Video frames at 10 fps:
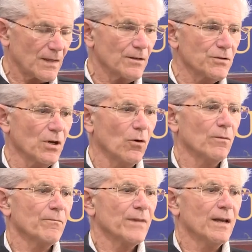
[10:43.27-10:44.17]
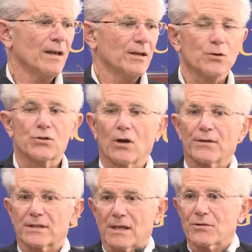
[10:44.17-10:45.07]
So, you saw
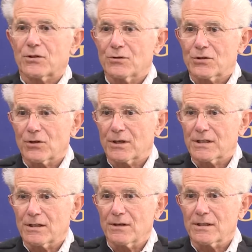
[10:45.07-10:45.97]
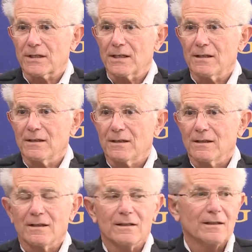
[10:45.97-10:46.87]
that some students took it seriously,
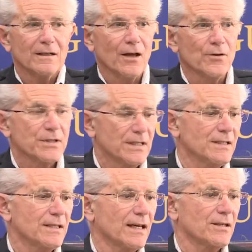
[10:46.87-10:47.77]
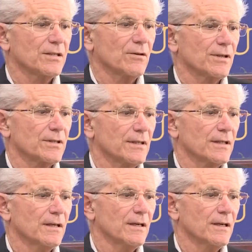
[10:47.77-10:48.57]
others didn't take it seriously.